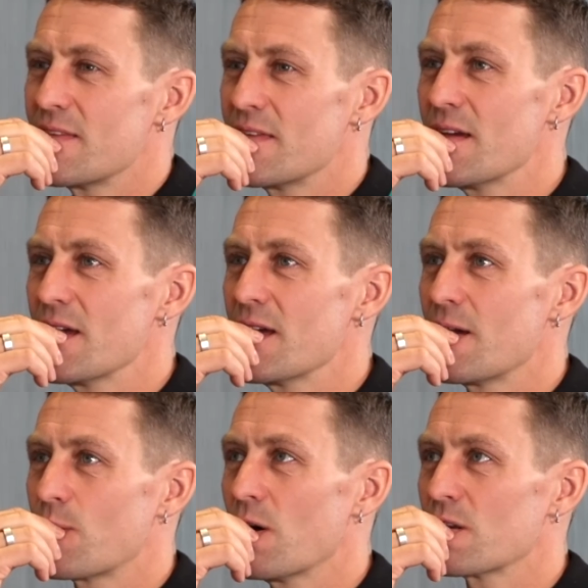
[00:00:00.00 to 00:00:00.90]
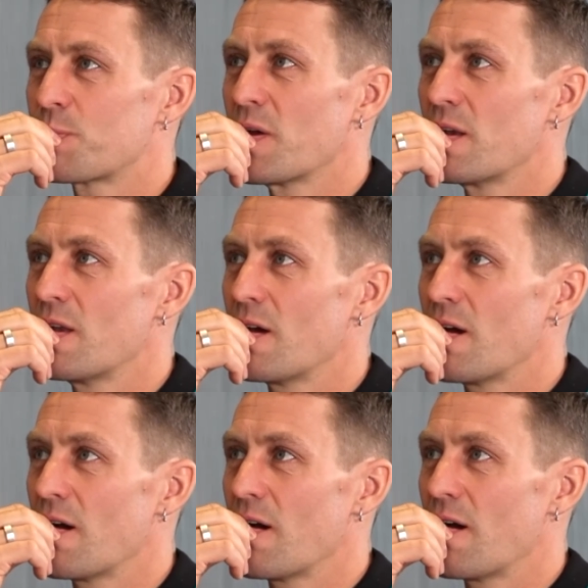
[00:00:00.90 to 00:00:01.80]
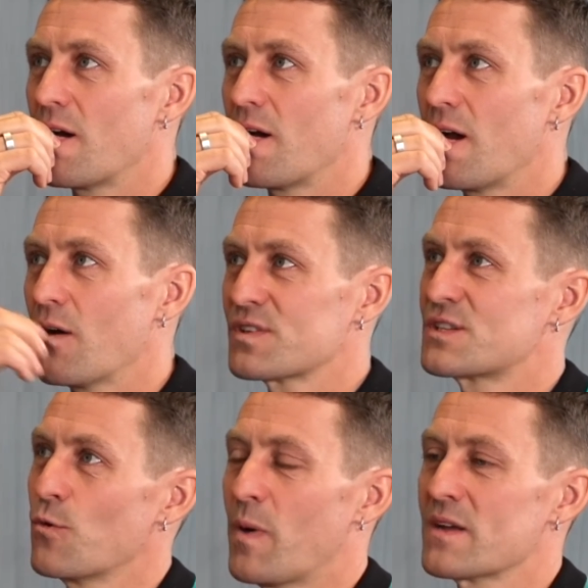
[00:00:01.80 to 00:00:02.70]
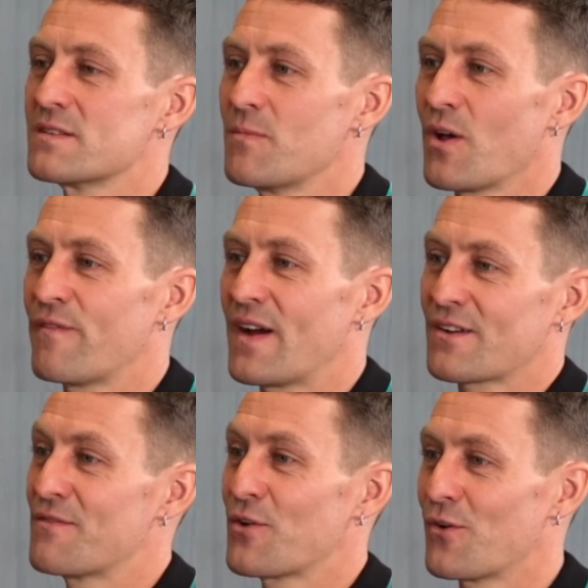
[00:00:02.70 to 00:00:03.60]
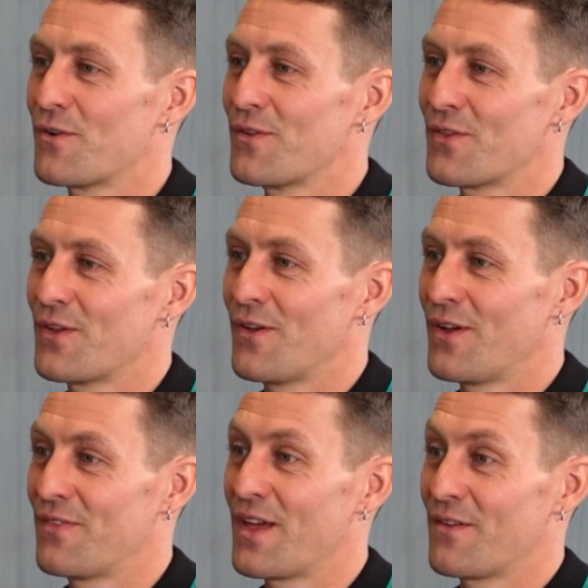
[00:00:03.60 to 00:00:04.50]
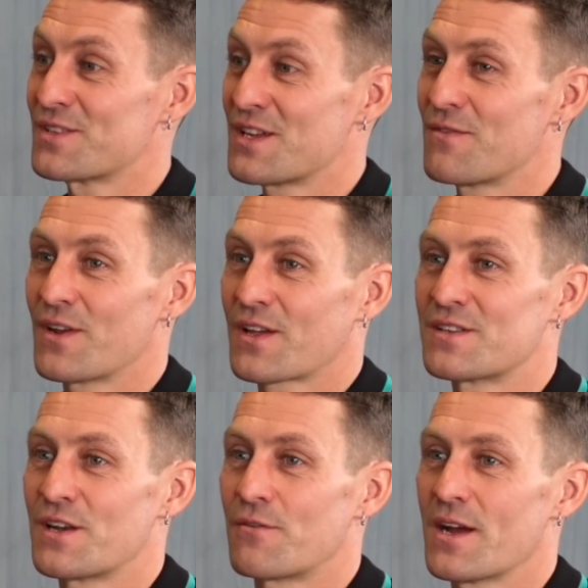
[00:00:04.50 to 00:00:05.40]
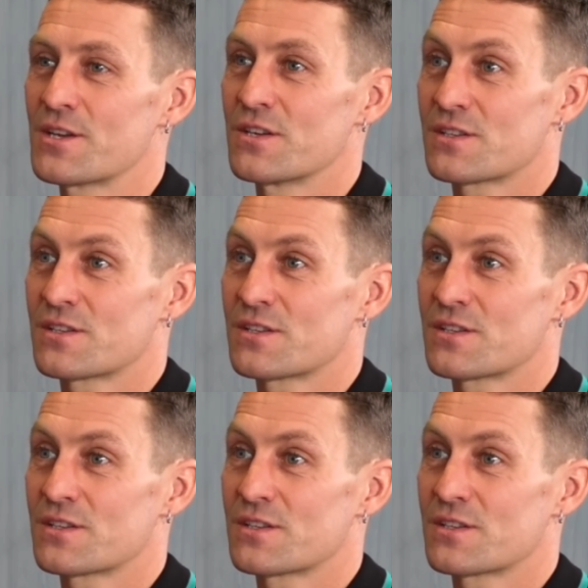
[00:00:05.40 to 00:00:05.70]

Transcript: Yeah, it was, but I was still buzzing by the fact I even got there was even a consideration.